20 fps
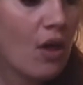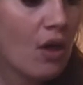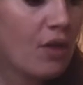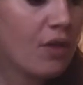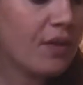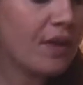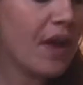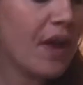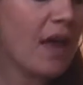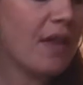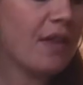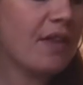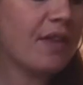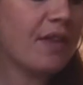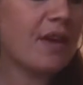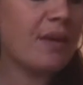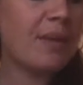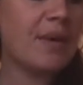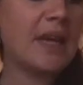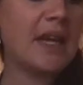The other
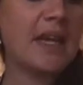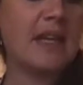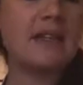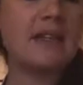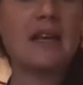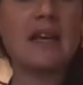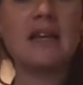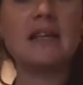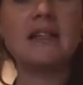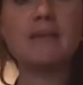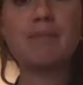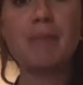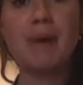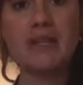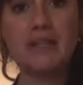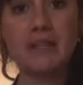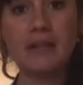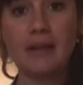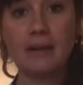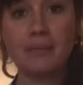thing we need is
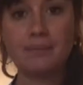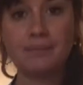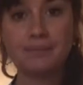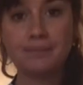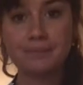butter.